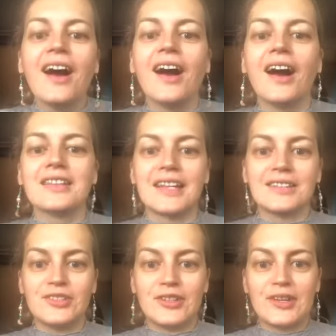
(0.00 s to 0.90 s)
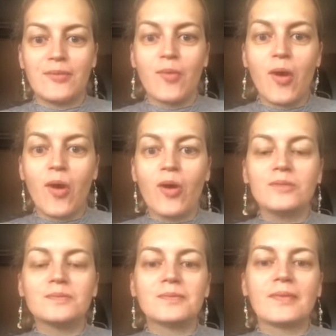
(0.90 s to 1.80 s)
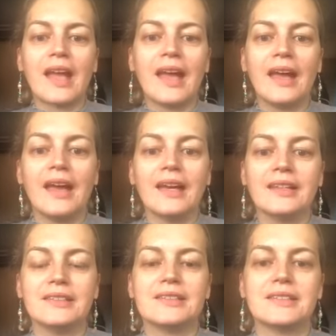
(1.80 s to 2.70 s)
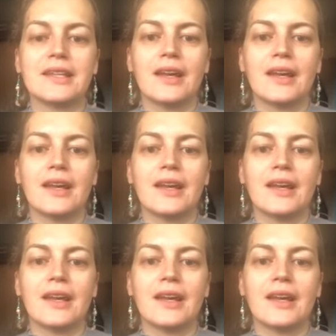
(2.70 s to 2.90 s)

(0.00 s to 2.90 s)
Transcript: I started doing more. And